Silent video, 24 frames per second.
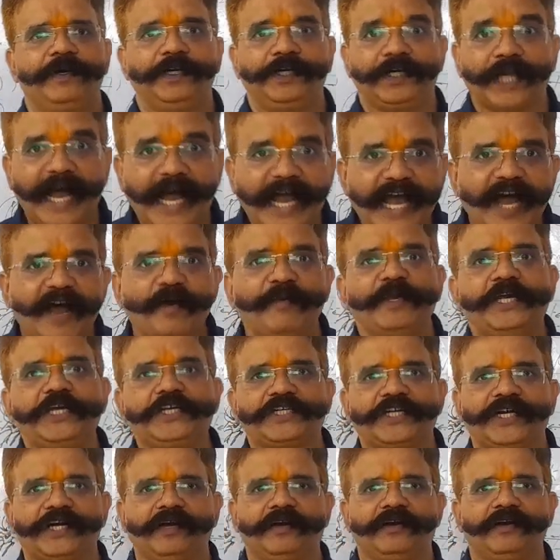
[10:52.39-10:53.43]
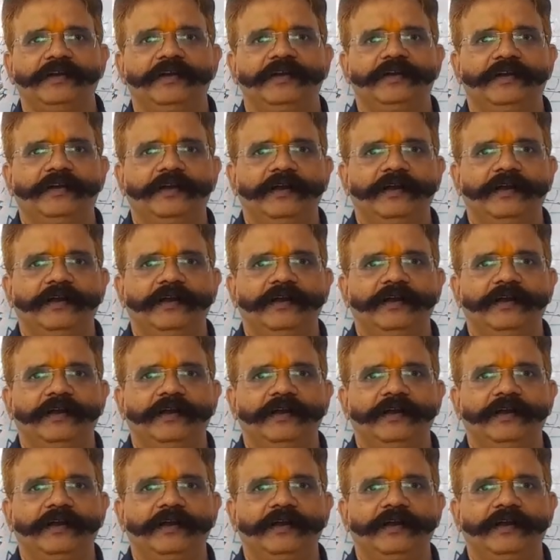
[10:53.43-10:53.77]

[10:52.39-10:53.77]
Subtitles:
diameter,